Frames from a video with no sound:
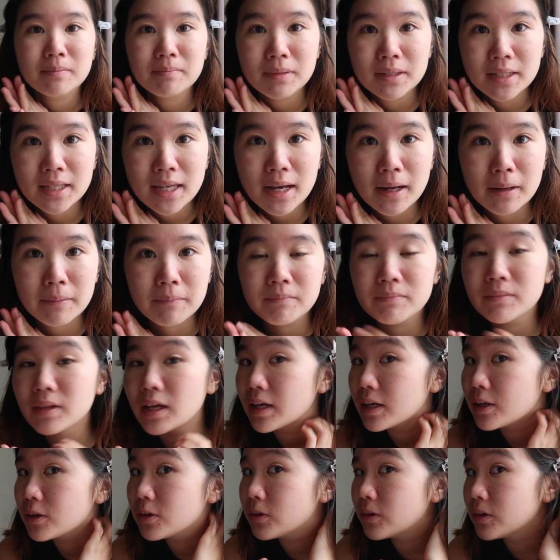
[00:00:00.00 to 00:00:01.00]
But yeah,
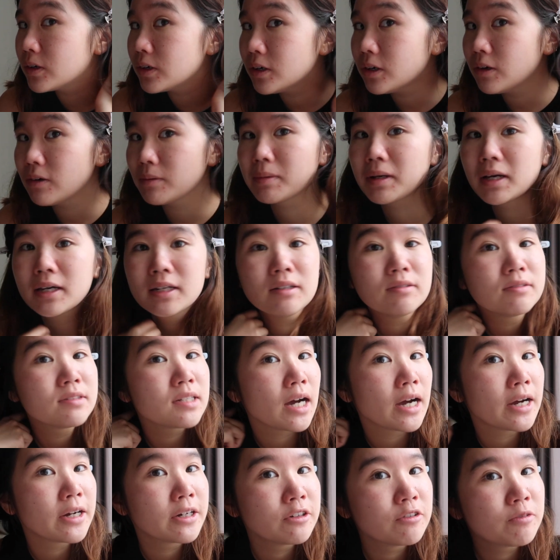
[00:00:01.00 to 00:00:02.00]
I don't know. I'm kind of
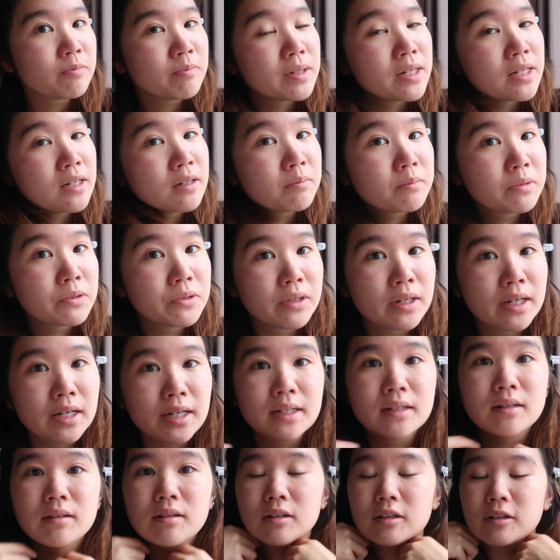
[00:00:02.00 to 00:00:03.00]
tired of being a
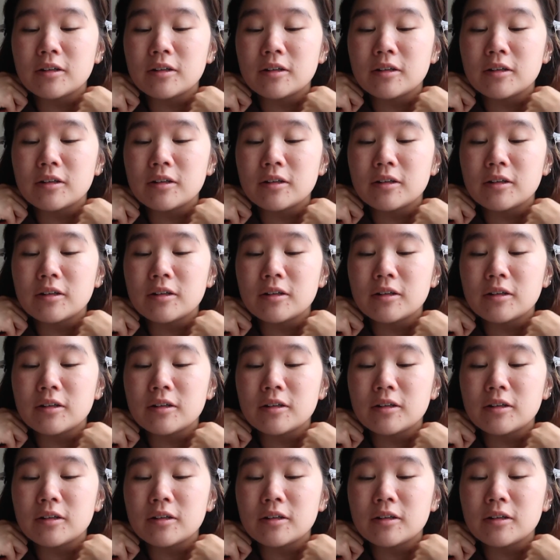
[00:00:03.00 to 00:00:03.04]
brunette.